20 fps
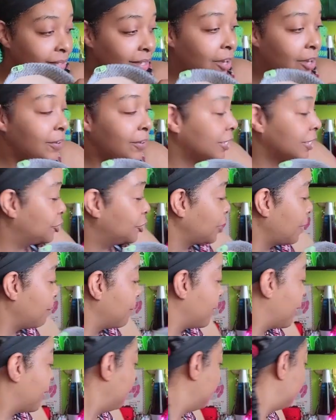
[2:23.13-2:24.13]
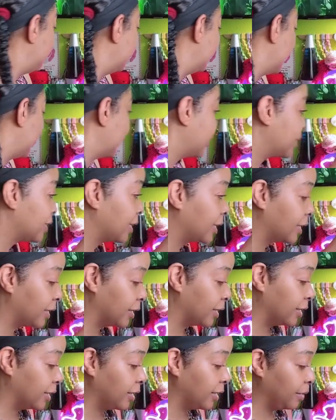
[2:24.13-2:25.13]
All right, chef update
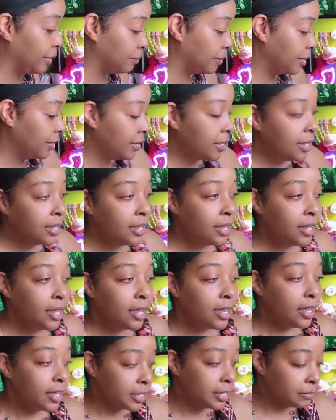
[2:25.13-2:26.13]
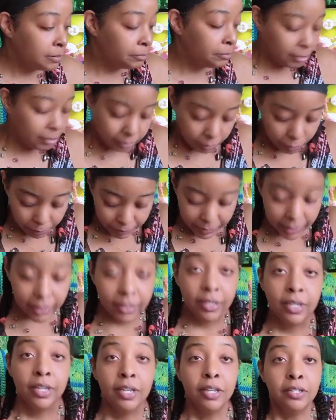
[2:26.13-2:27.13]
time. Um, oops,
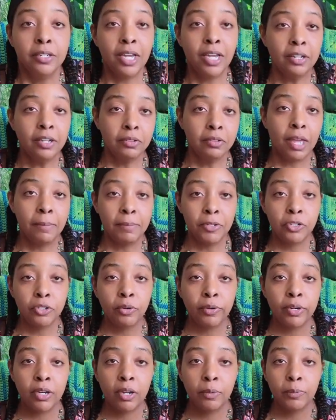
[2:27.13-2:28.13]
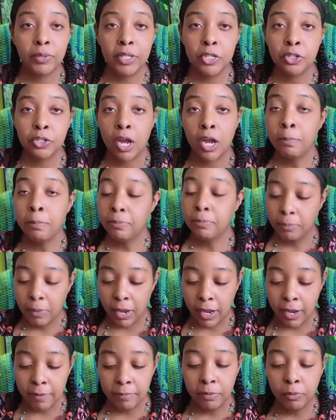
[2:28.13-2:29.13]
not that much going on with the shop.
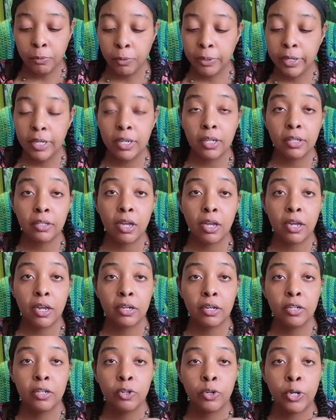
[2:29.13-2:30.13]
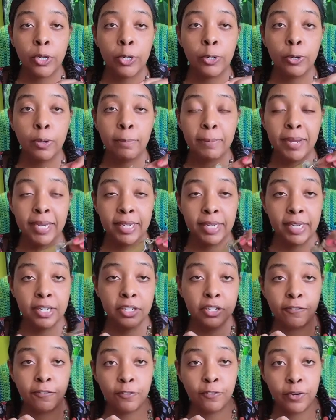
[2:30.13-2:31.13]
I've been working a lot on making
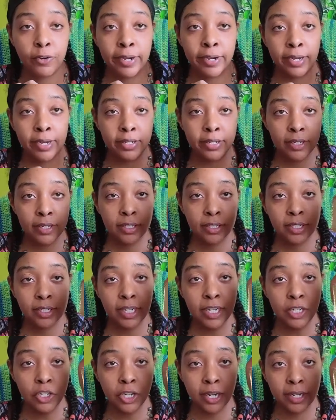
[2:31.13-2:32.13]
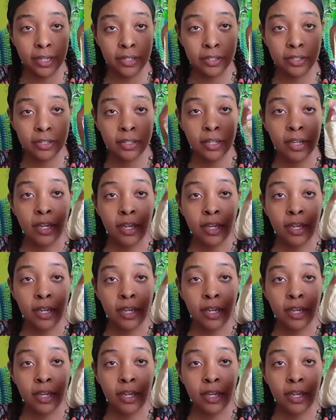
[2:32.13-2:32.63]
different keychains.